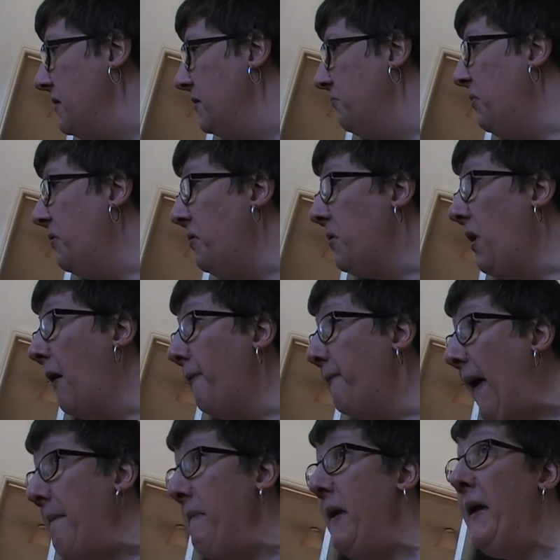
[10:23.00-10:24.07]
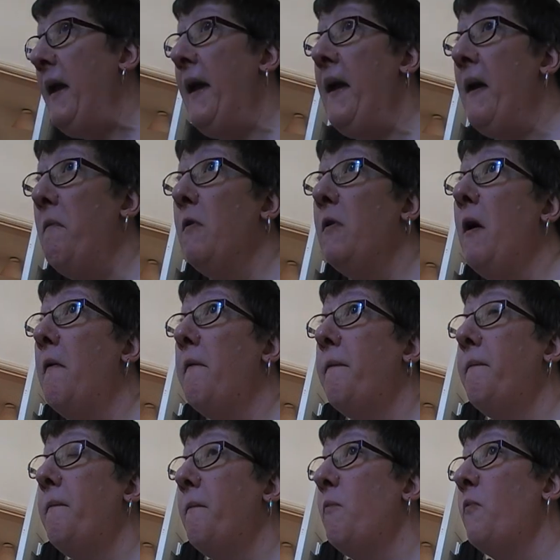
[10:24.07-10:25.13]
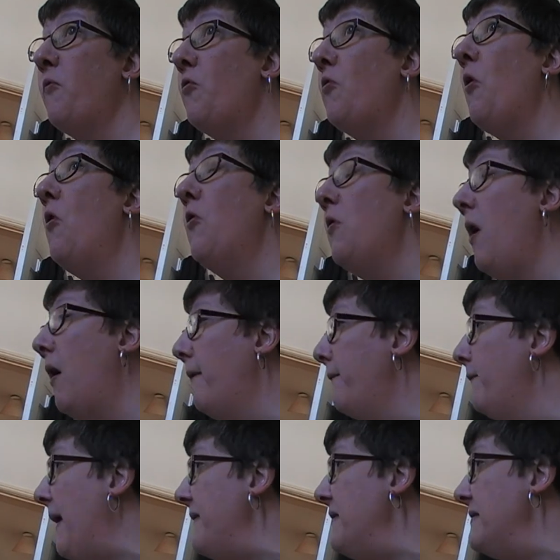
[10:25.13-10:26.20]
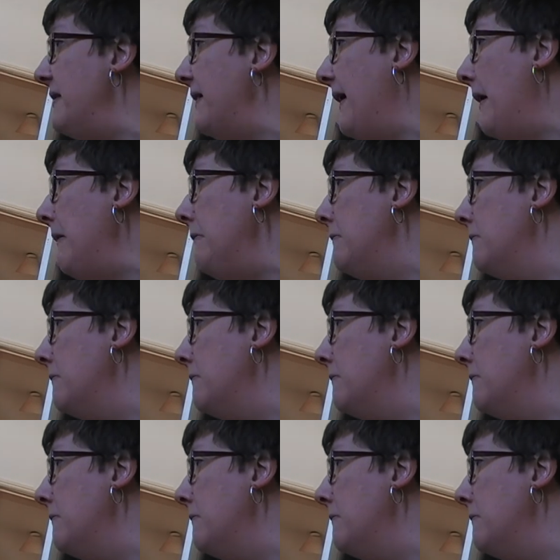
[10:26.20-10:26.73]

But we've got family here, we've got so-called friends here.